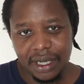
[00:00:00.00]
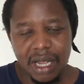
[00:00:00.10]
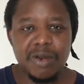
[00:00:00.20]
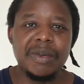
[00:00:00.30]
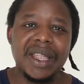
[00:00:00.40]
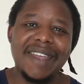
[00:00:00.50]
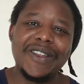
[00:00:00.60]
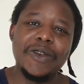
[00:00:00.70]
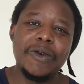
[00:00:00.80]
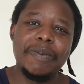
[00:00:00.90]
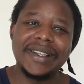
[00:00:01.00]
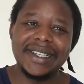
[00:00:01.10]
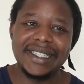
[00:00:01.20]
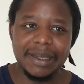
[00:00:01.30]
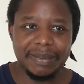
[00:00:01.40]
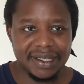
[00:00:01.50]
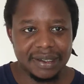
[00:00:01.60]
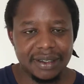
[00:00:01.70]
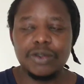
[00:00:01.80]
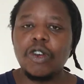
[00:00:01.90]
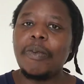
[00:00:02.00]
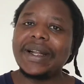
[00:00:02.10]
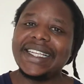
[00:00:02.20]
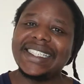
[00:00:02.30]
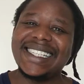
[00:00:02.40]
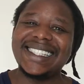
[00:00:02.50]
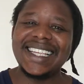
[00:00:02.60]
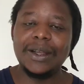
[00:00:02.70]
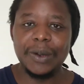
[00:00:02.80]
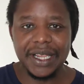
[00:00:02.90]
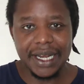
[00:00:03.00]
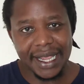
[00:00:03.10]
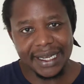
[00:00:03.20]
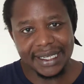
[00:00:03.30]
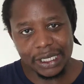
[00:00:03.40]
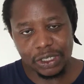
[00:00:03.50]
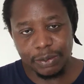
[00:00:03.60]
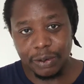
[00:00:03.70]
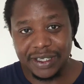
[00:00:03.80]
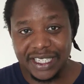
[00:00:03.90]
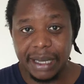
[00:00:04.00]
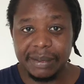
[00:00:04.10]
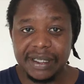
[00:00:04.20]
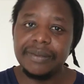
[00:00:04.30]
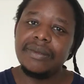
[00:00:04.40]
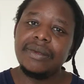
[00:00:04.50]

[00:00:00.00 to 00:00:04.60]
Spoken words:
I will be giving you betting tips, score predictions, and looking ahead at tomorrow's games